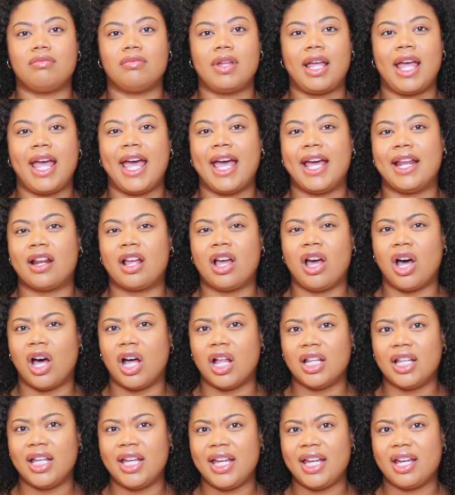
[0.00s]
had
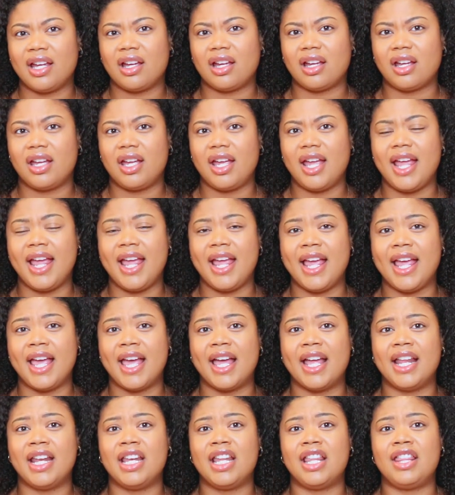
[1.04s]
colic,
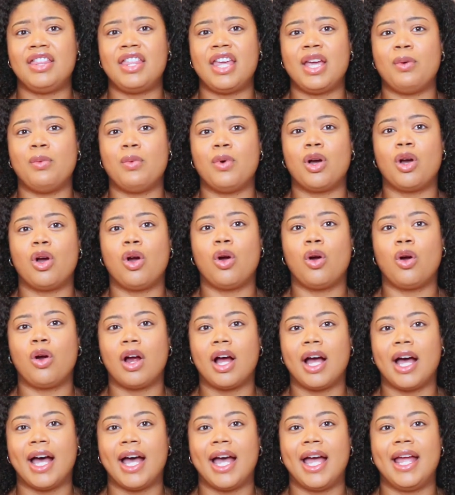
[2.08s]
and they would
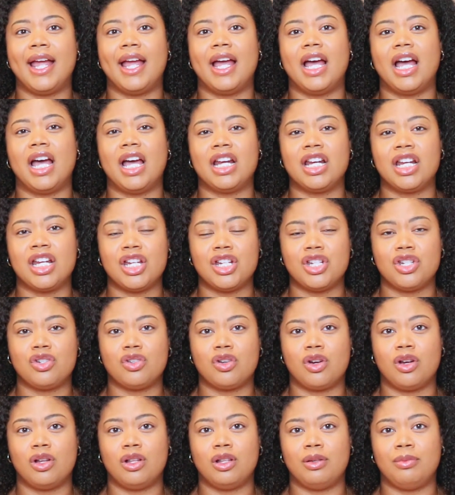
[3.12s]
cry
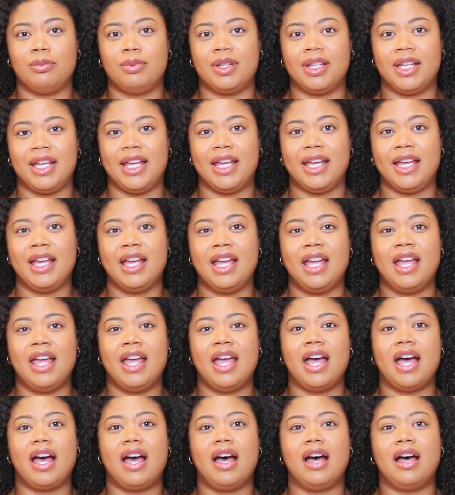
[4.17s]
uncontrollably
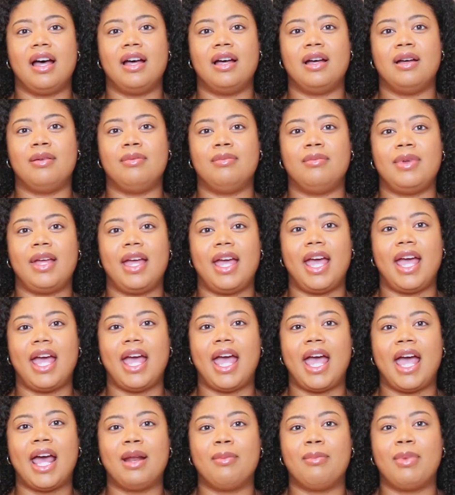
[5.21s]

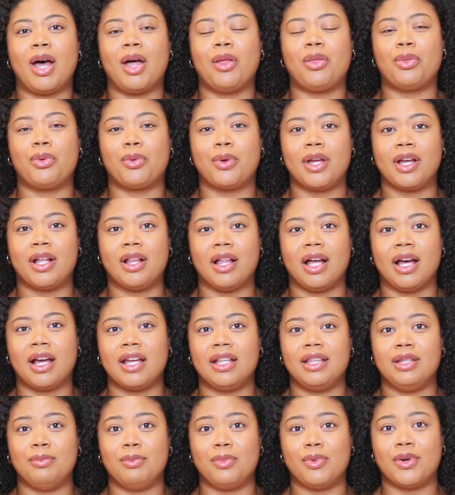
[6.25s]
at about 3
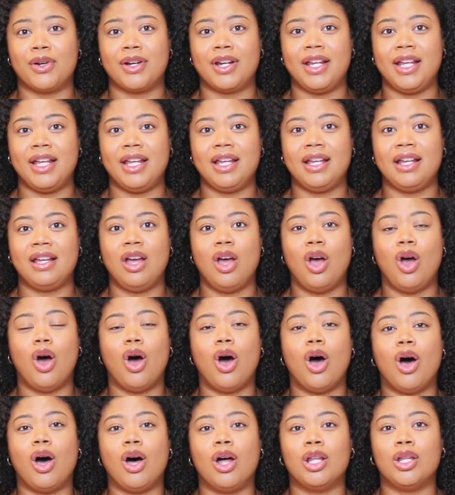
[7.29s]
o'clock in the morning
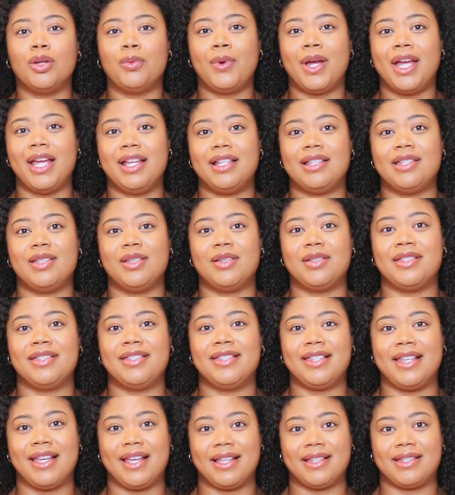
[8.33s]
all the way until
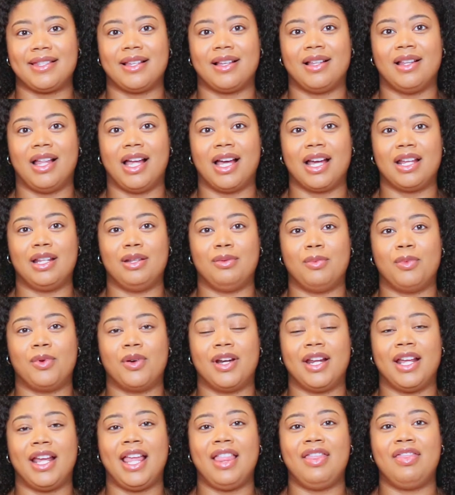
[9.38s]
6 o'clock in the
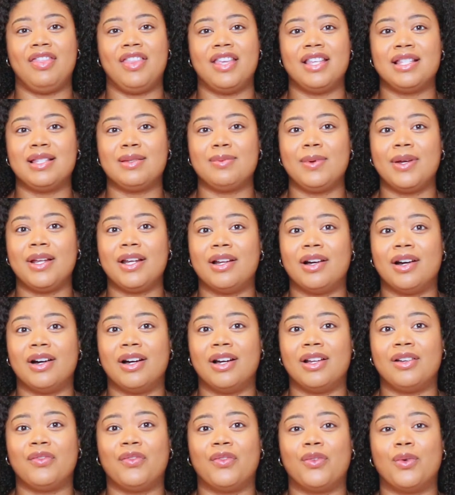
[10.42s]
morning. And this went
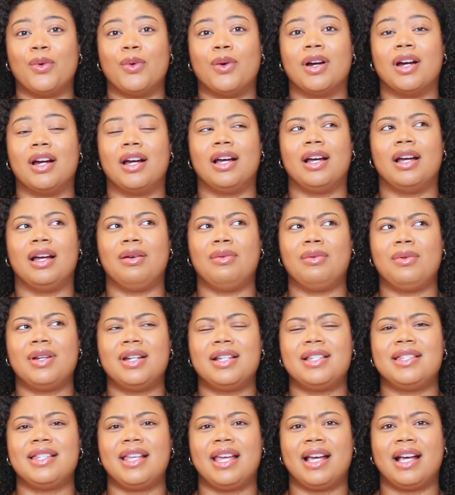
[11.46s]
on for, I
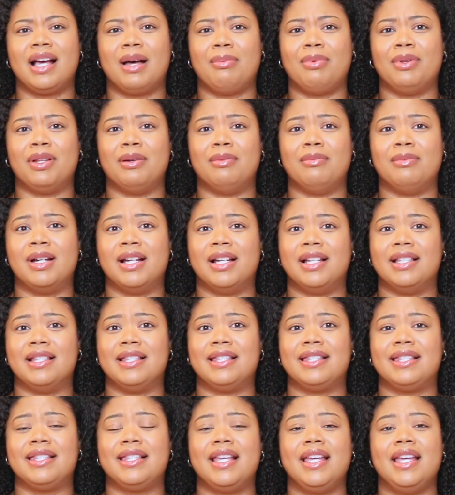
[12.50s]
want to say, a couple of
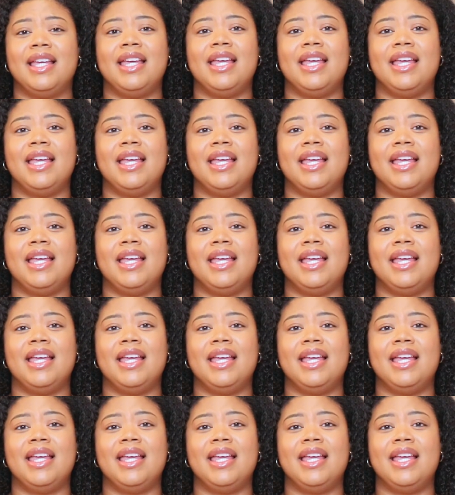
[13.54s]
months.